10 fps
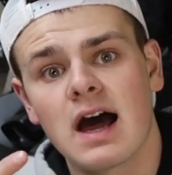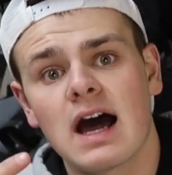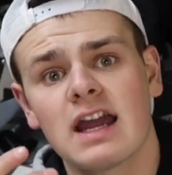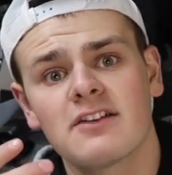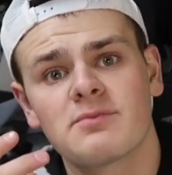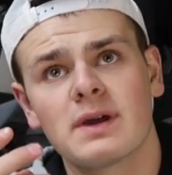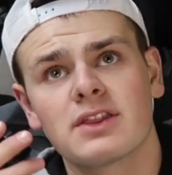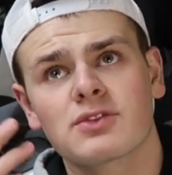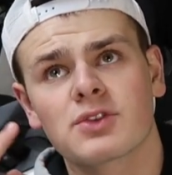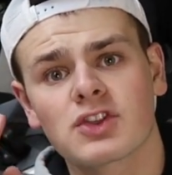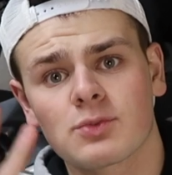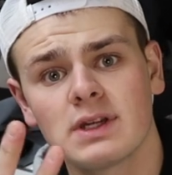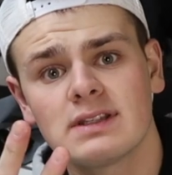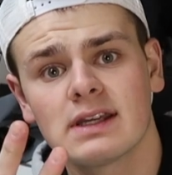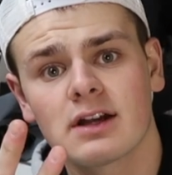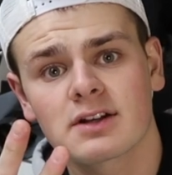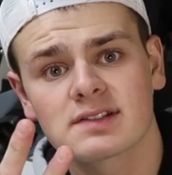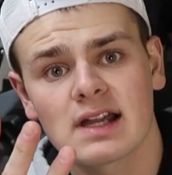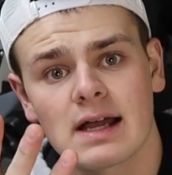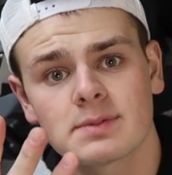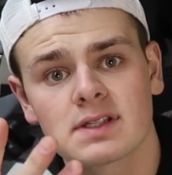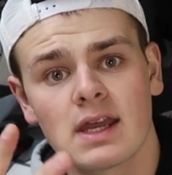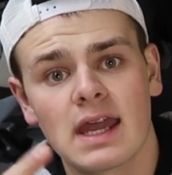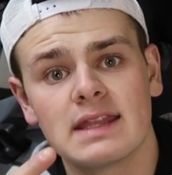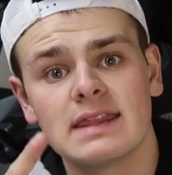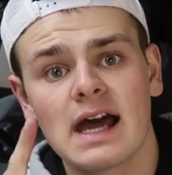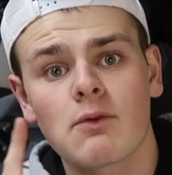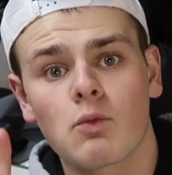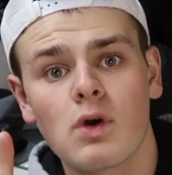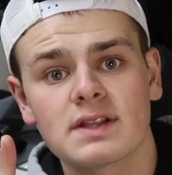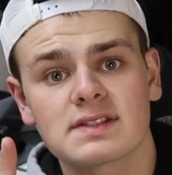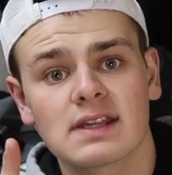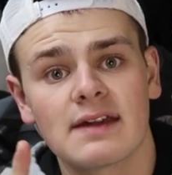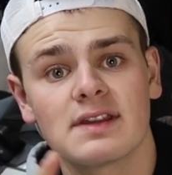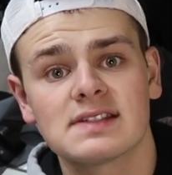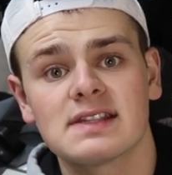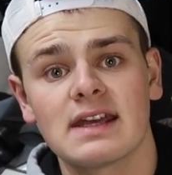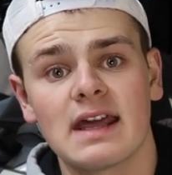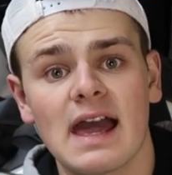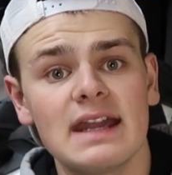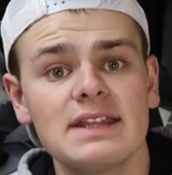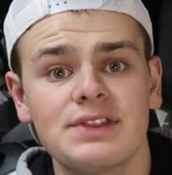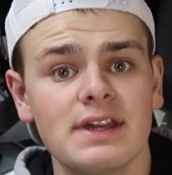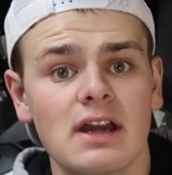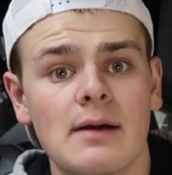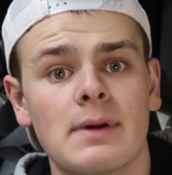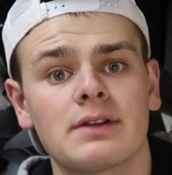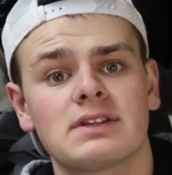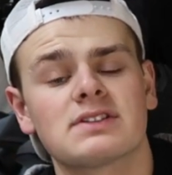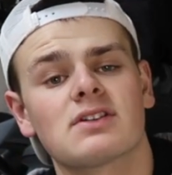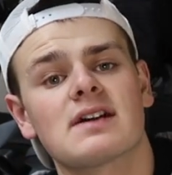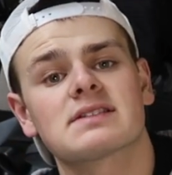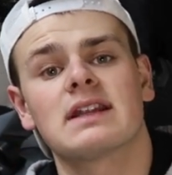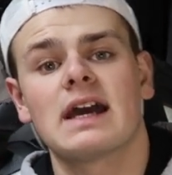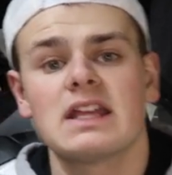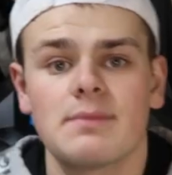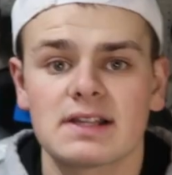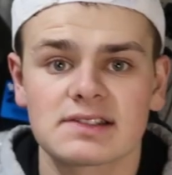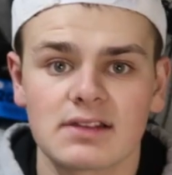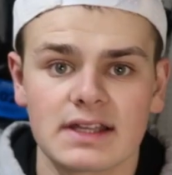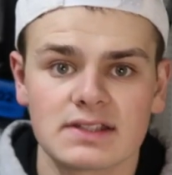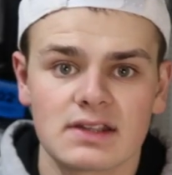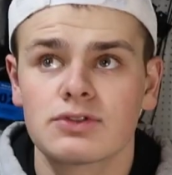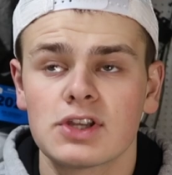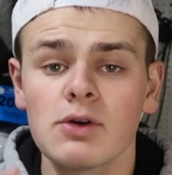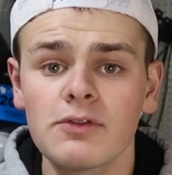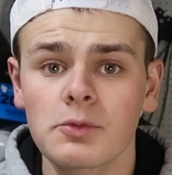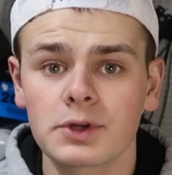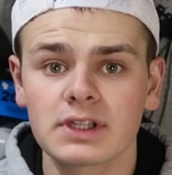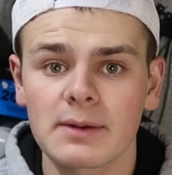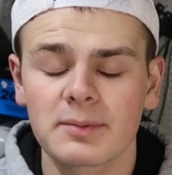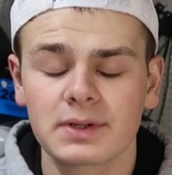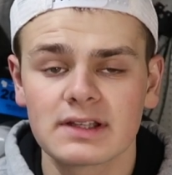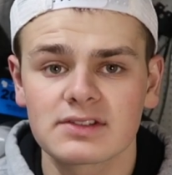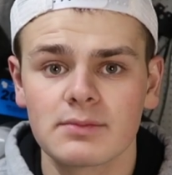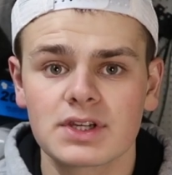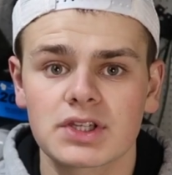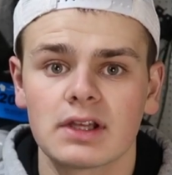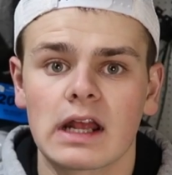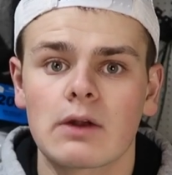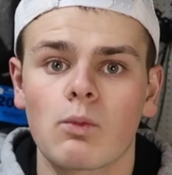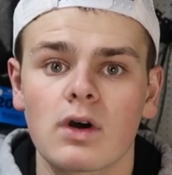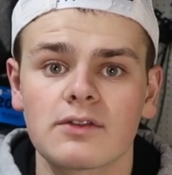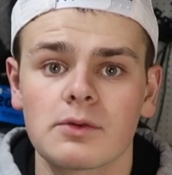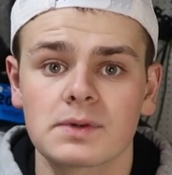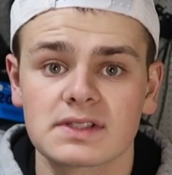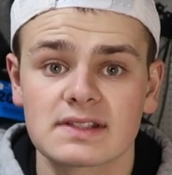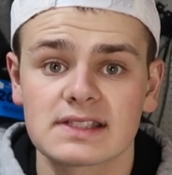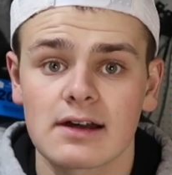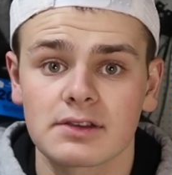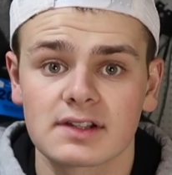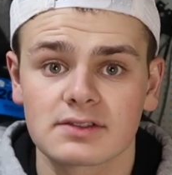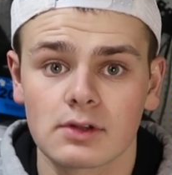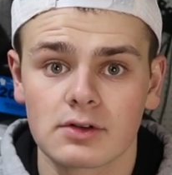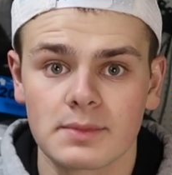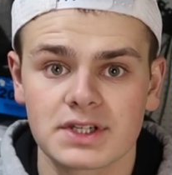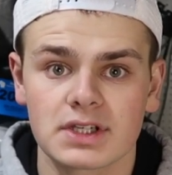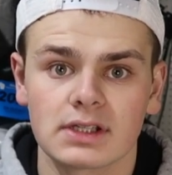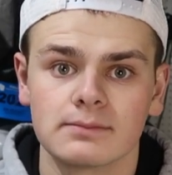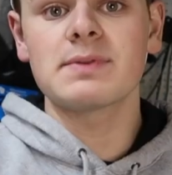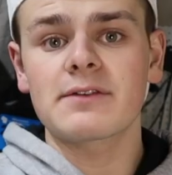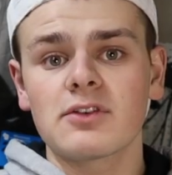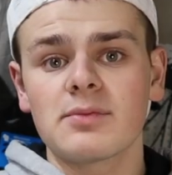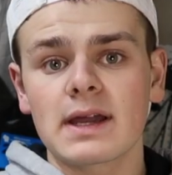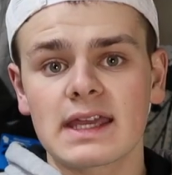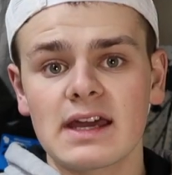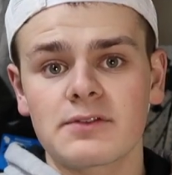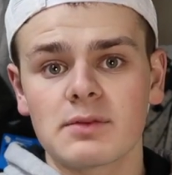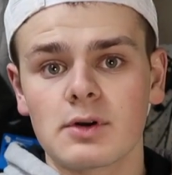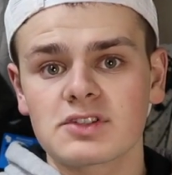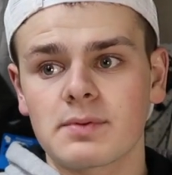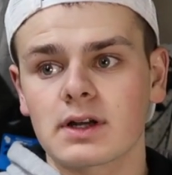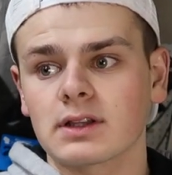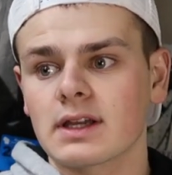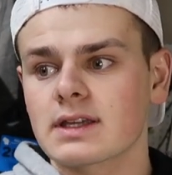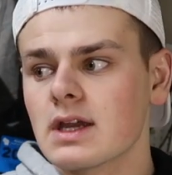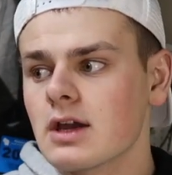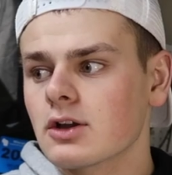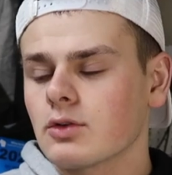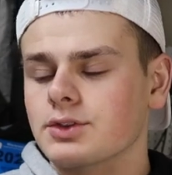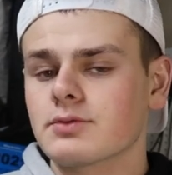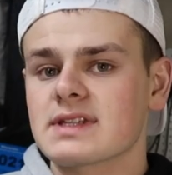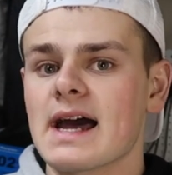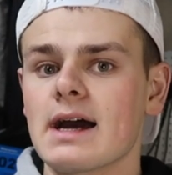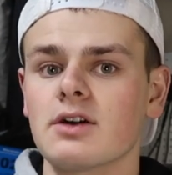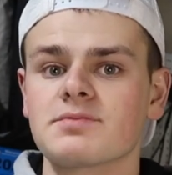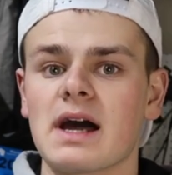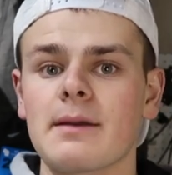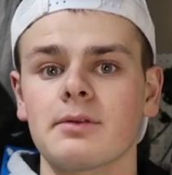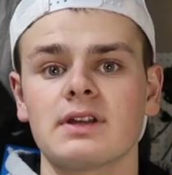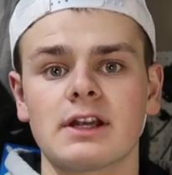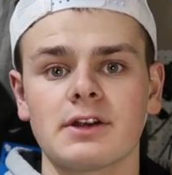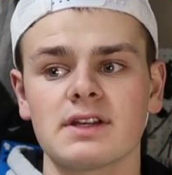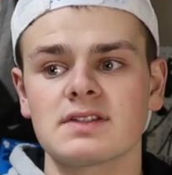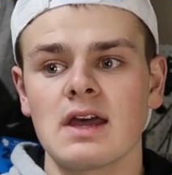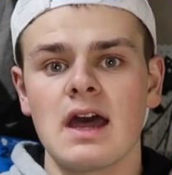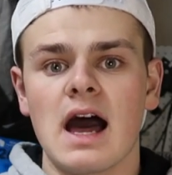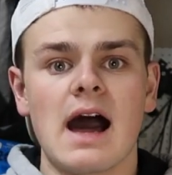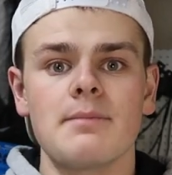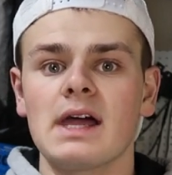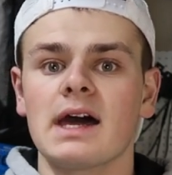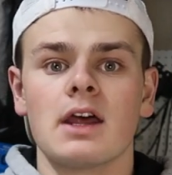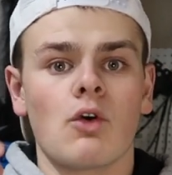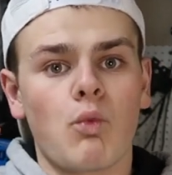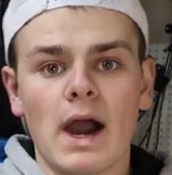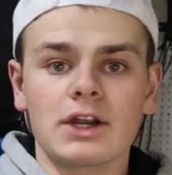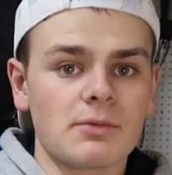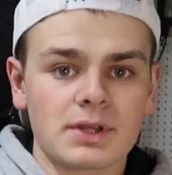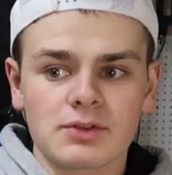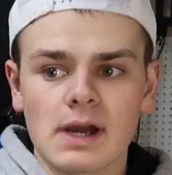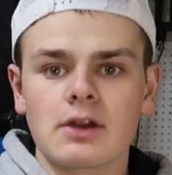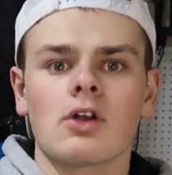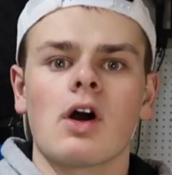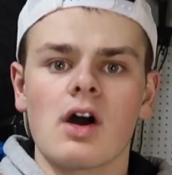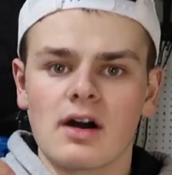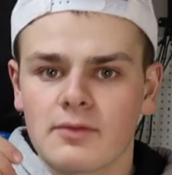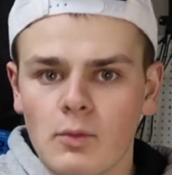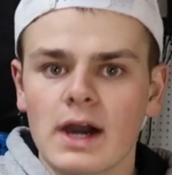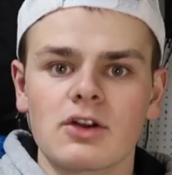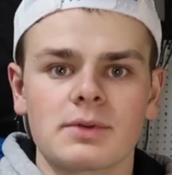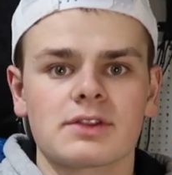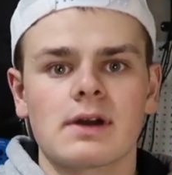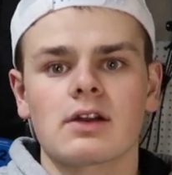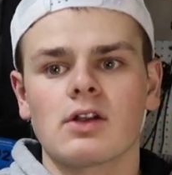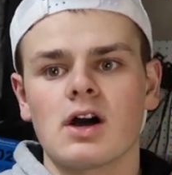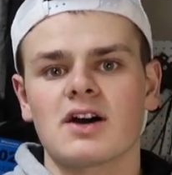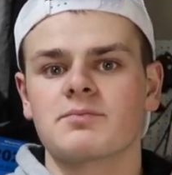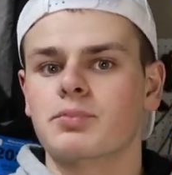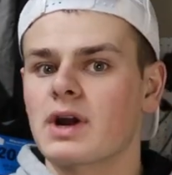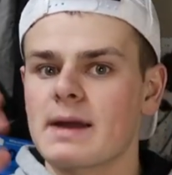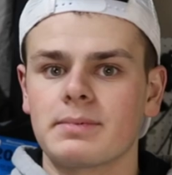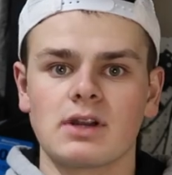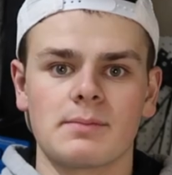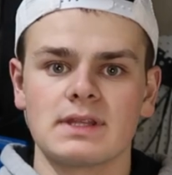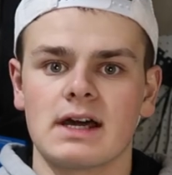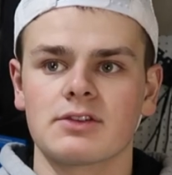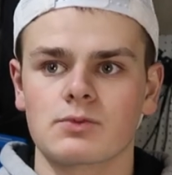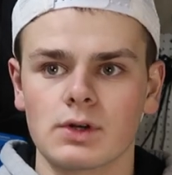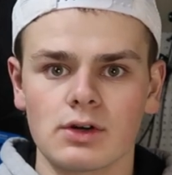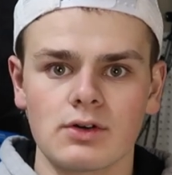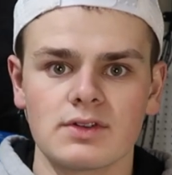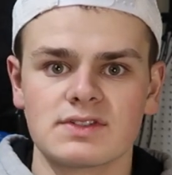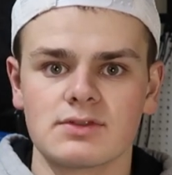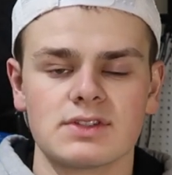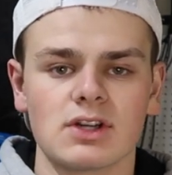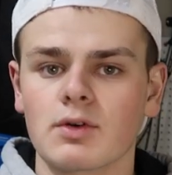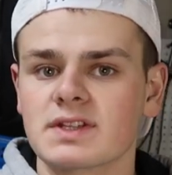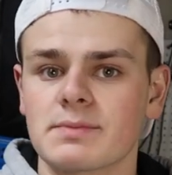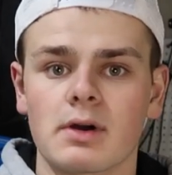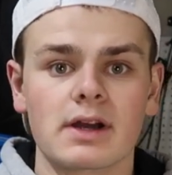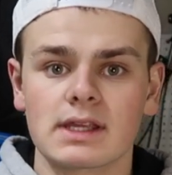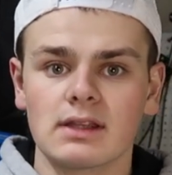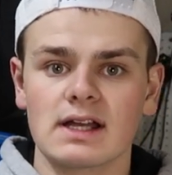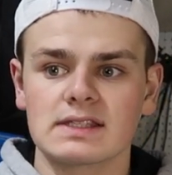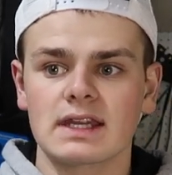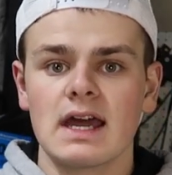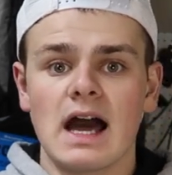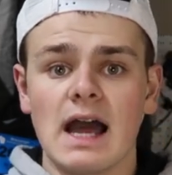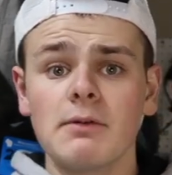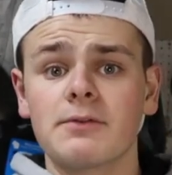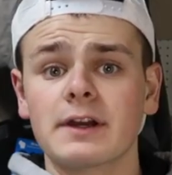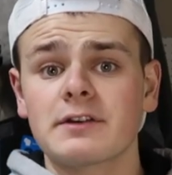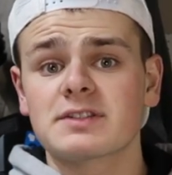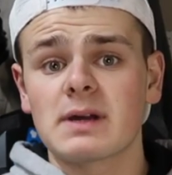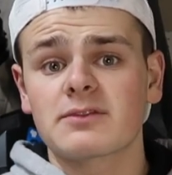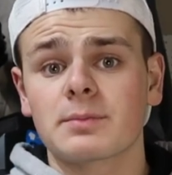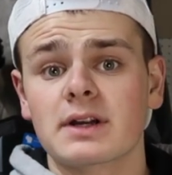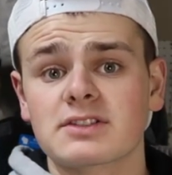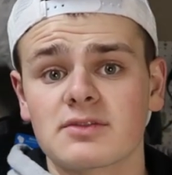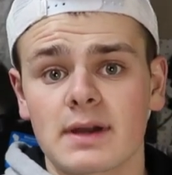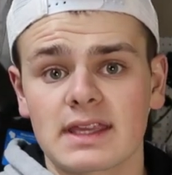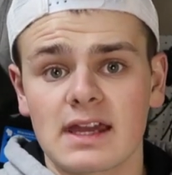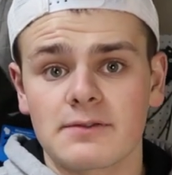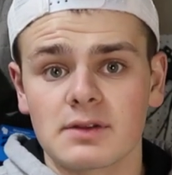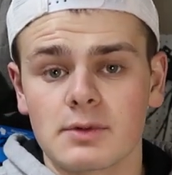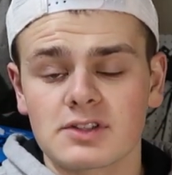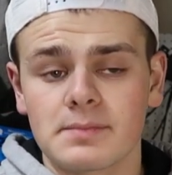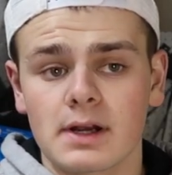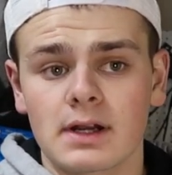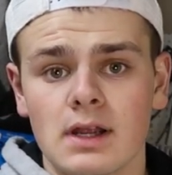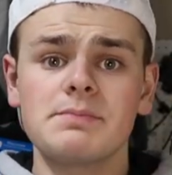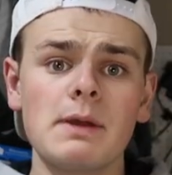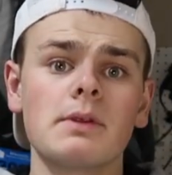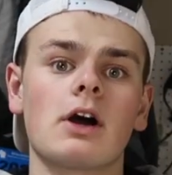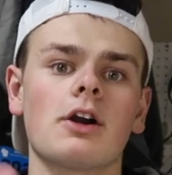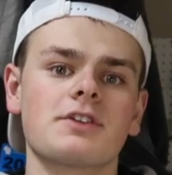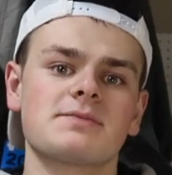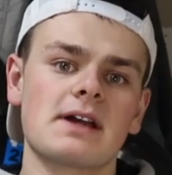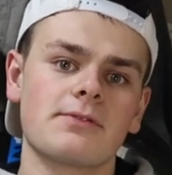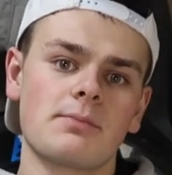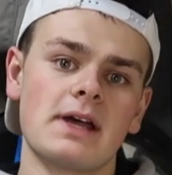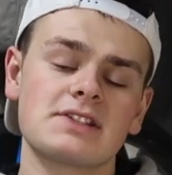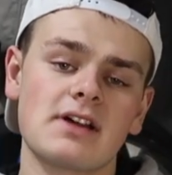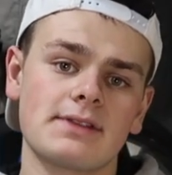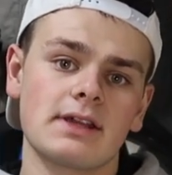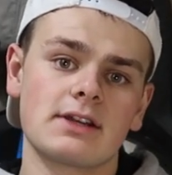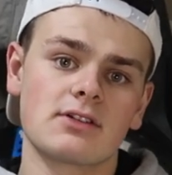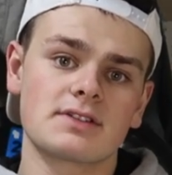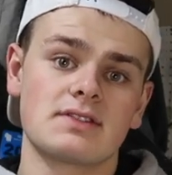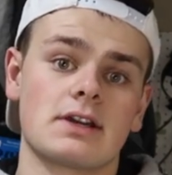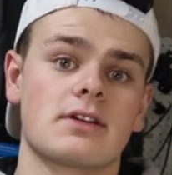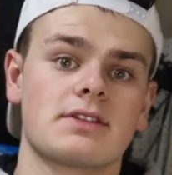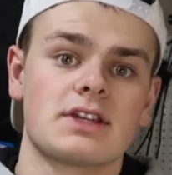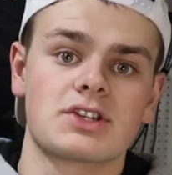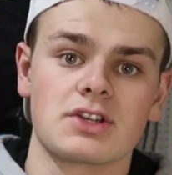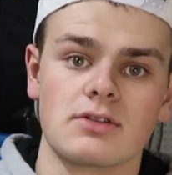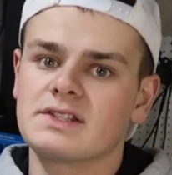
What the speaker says: I have been through 3 DNR stops, and not once have they said anything about the exhaust on any of my sleds. 2 of them were in the Upper Peninsula of Michigan, and 1 of them was in Southwest Lower Michigan. Respectful with my can for the most part, like going through towns, populated areas, I'm not wide open throttle off, brapping up and down the roads, doing donuts in parking lots. Like, I'm a very respectful person with my can for the most part. It's people that aren't respectful and piss off landowners that are the issue.